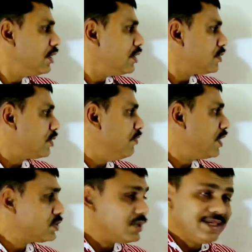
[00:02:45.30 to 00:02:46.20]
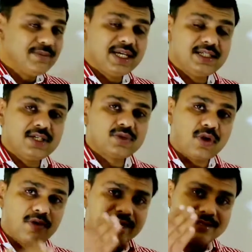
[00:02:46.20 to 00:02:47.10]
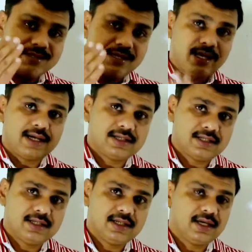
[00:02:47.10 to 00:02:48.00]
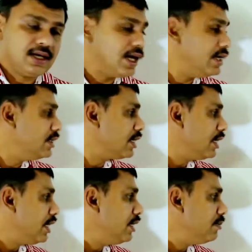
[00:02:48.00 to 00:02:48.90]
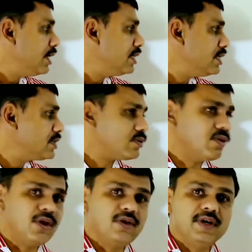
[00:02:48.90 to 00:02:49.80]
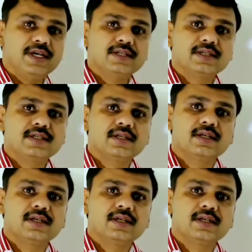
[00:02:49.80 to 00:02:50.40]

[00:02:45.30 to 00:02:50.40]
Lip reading: So virtual image is always erect and the real image is always